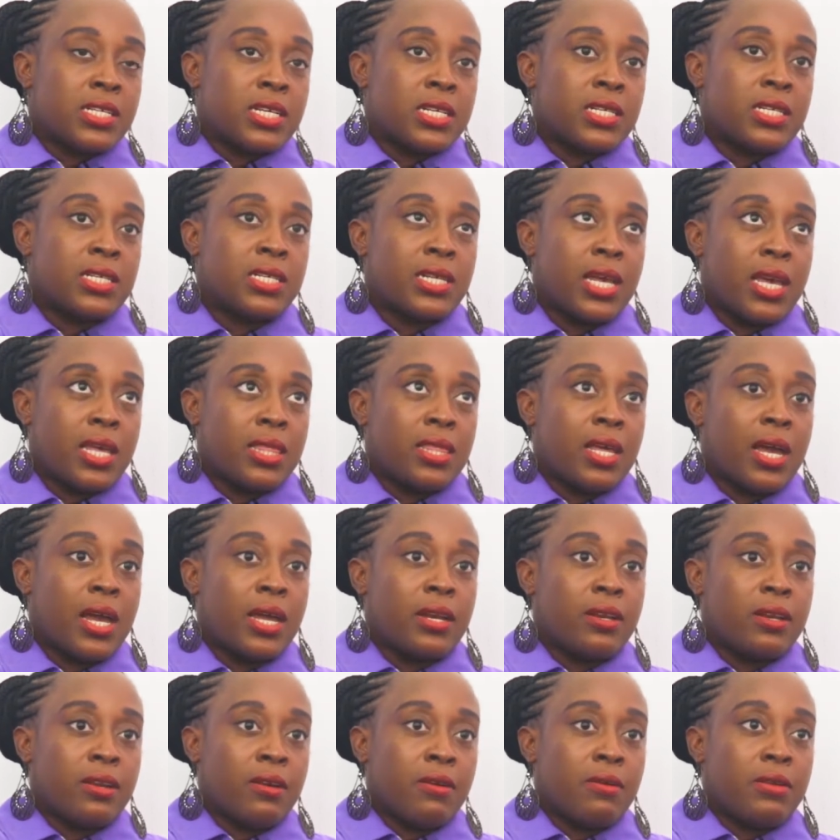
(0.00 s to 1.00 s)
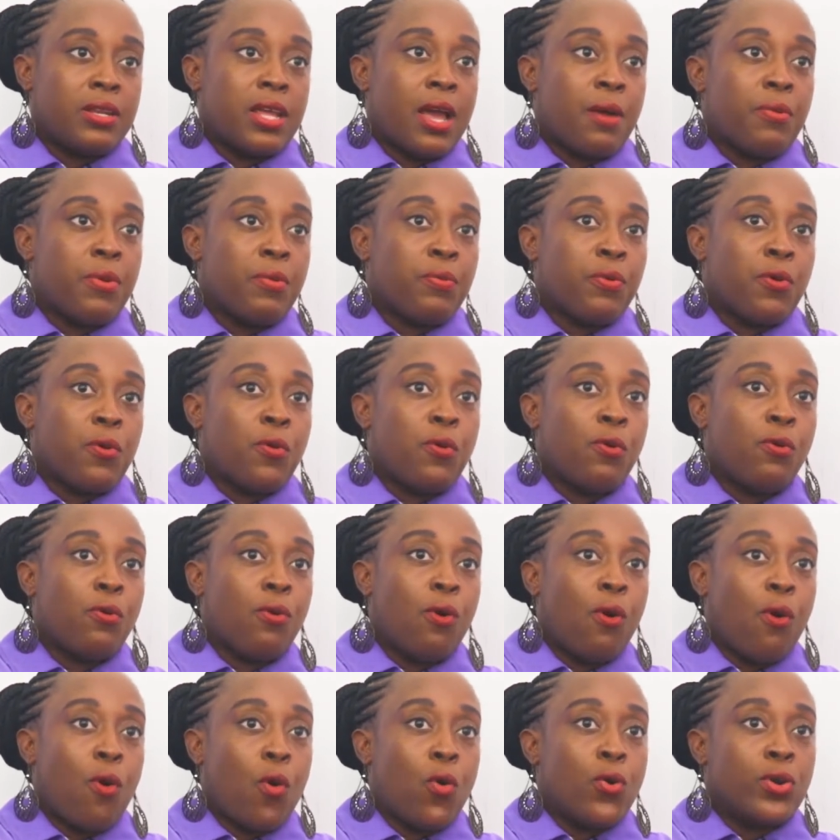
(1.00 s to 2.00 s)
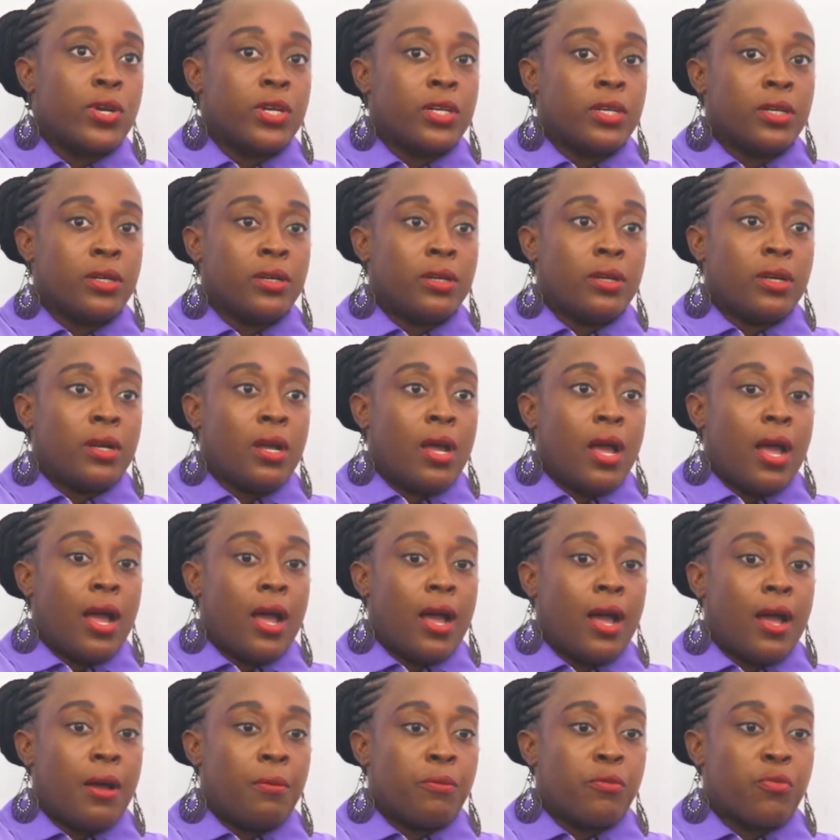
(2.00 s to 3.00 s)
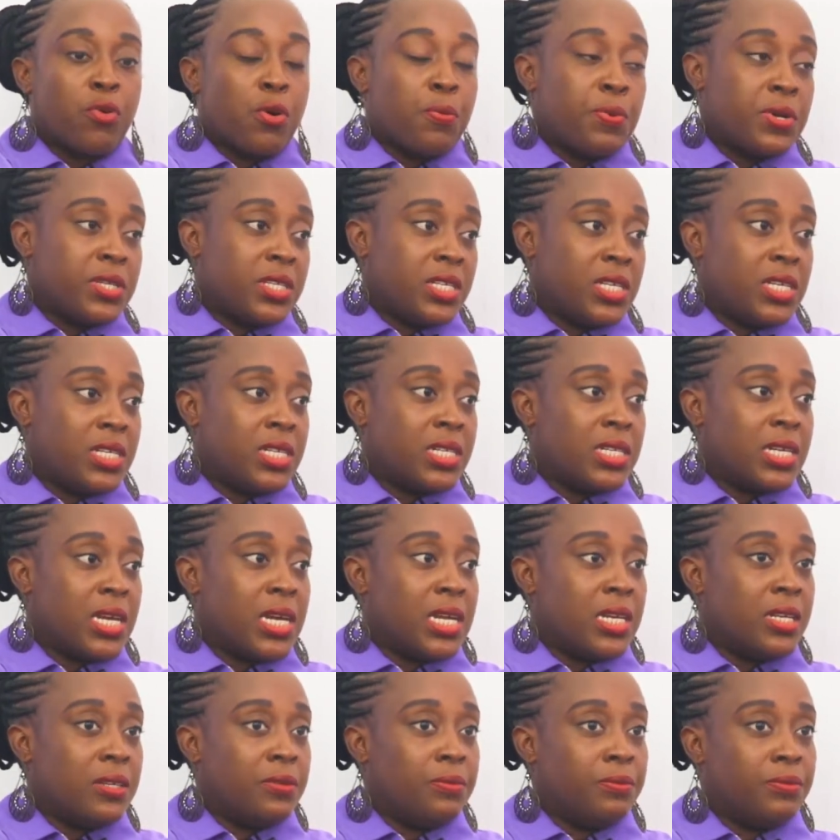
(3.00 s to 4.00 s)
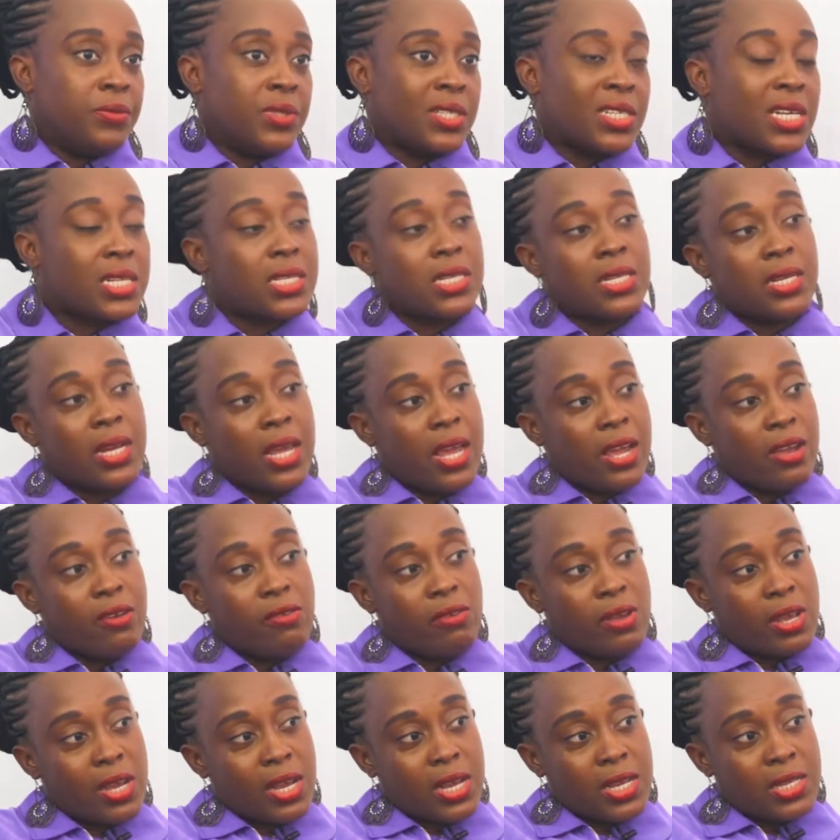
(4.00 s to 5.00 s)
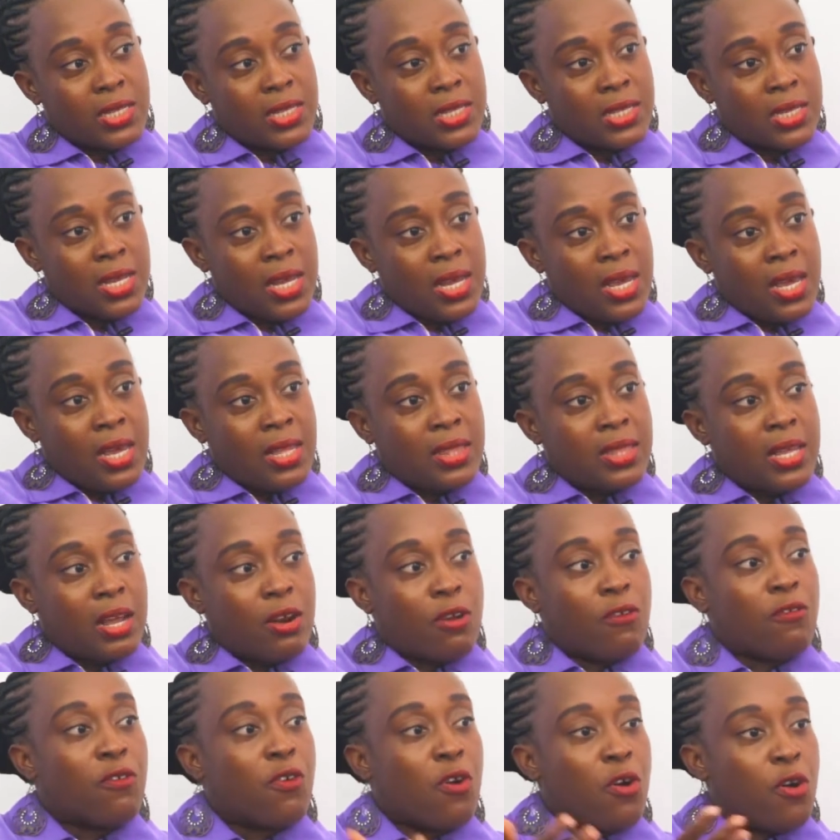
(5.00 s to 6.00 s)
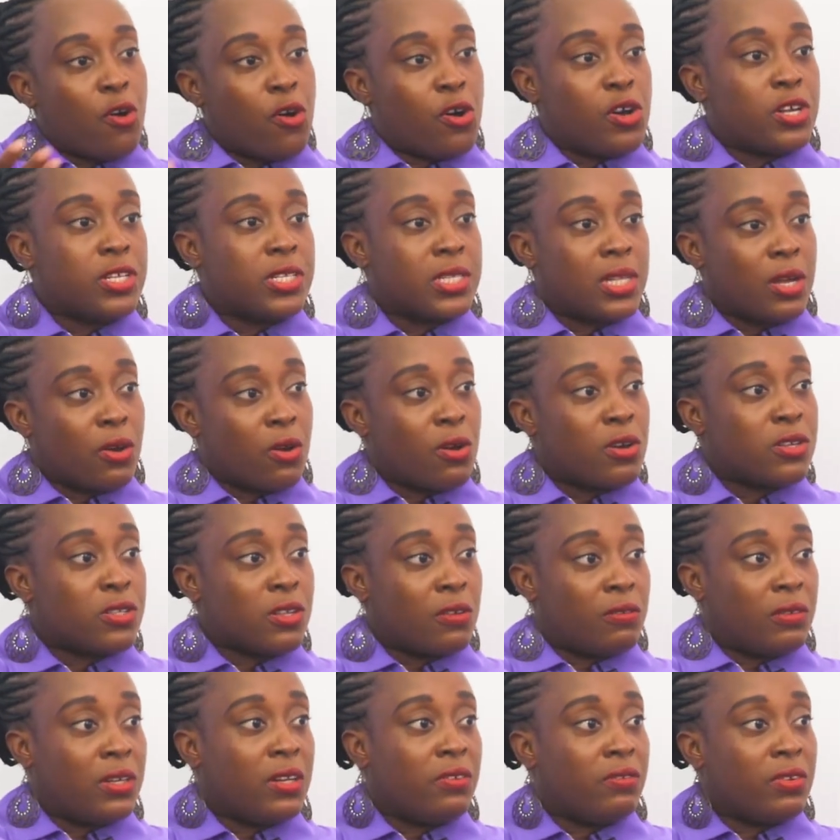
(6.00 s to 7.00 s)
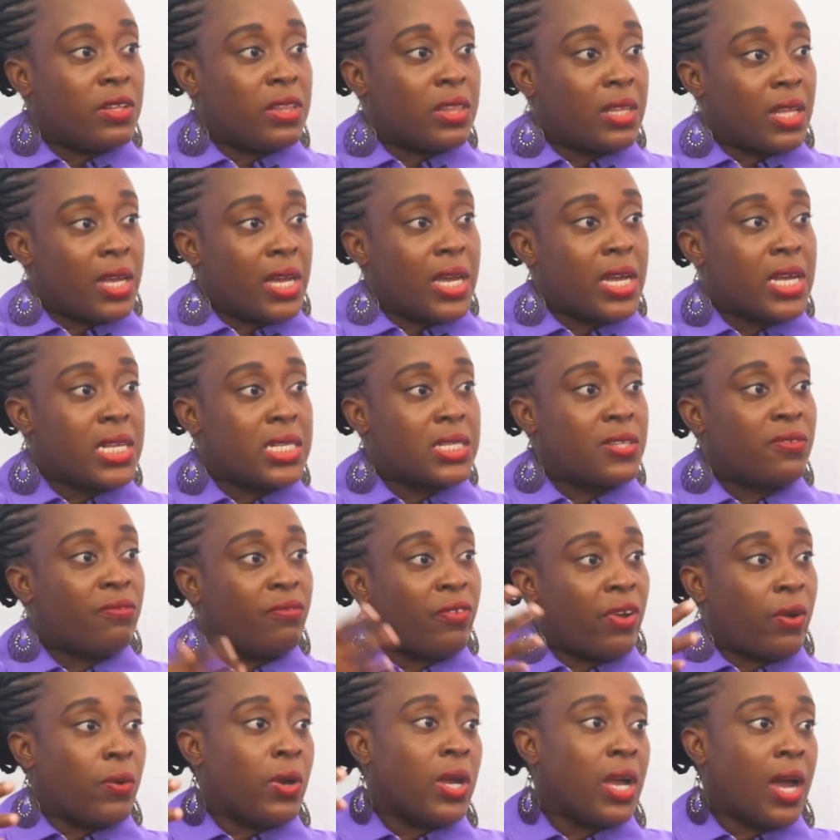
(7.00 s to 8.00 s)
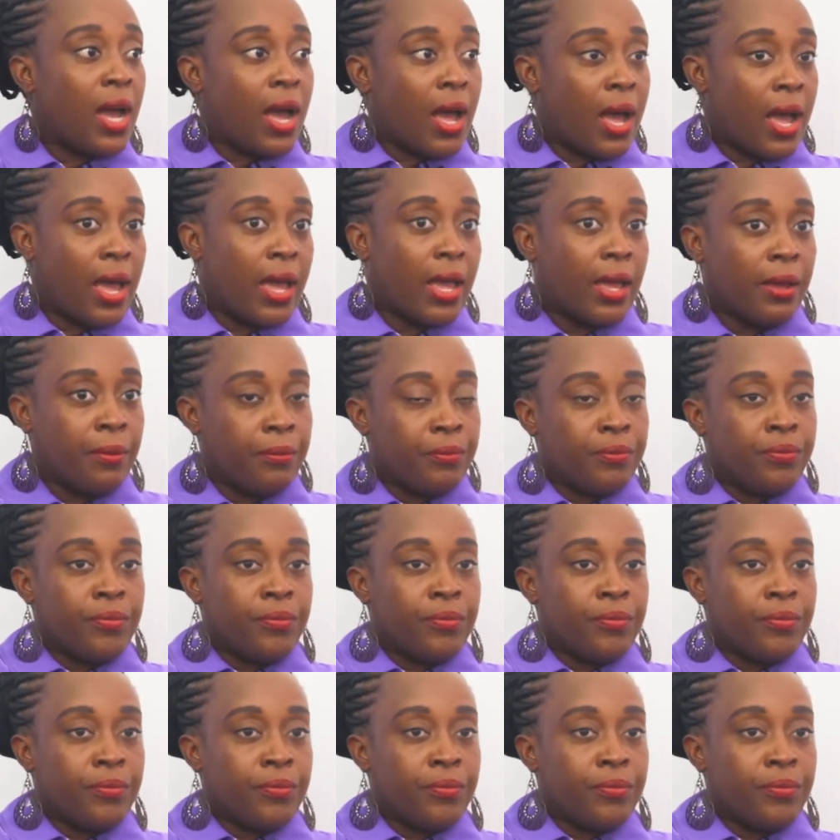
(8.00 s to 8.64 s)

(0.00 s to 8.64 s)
just say that there are people who own properties in certain areas that, of course, the cost of living there is very high.